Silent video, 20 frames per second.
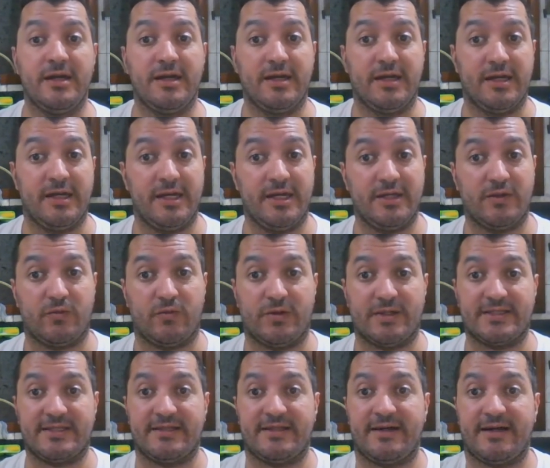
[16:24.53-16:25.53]
It
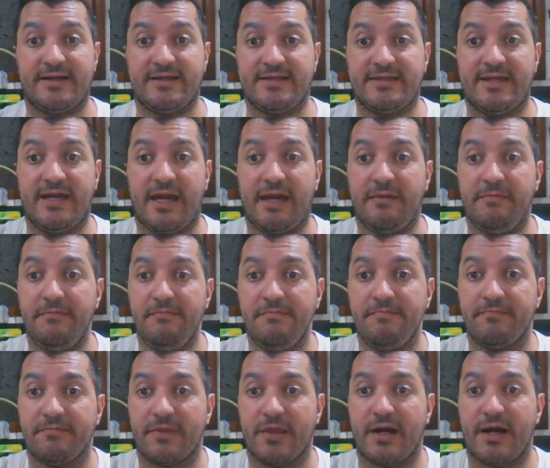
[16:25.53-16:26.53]
was a nice game.
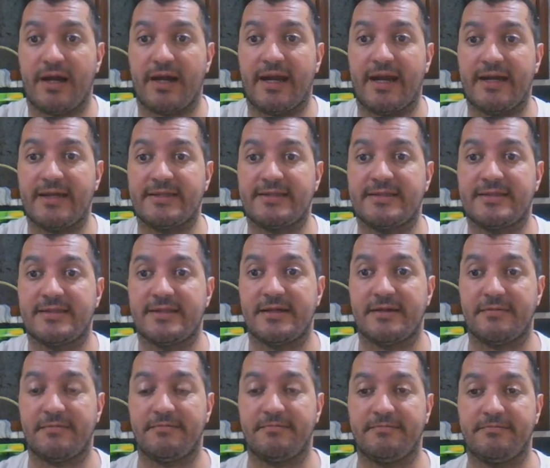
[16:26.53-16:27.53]
I had
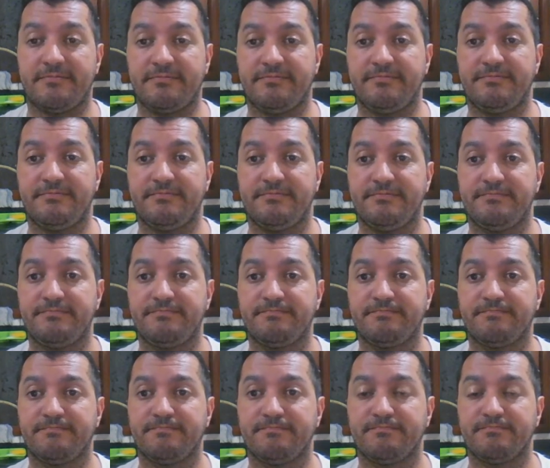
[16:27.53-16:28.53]
some
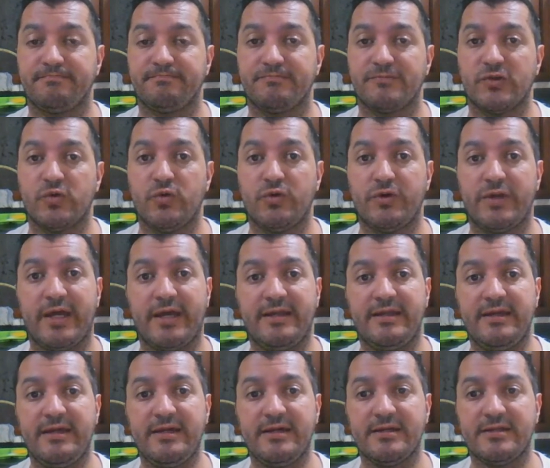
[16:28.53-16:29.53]
good
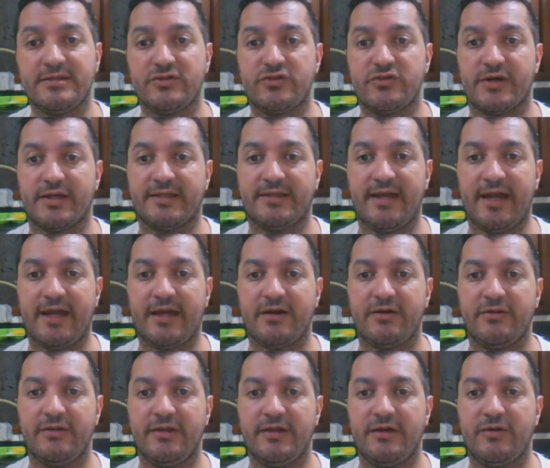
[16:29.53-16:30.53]
ideas to attack
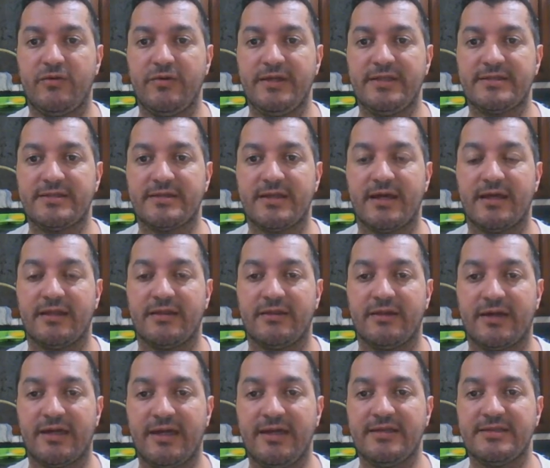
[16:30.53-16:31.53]
on the queen's and the
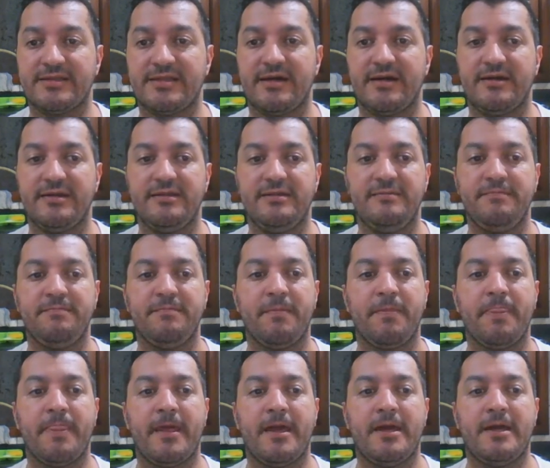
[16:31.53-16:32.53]
king side,
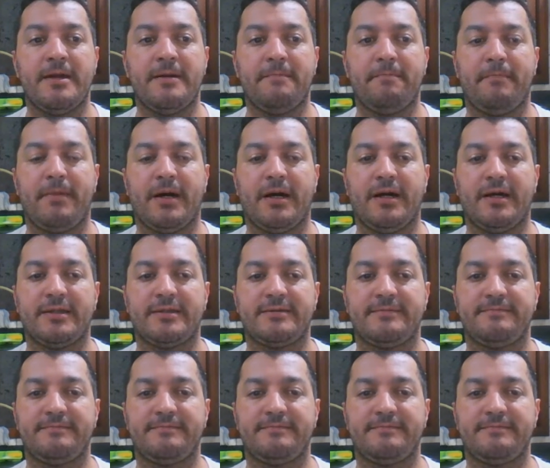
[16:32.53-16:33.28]
but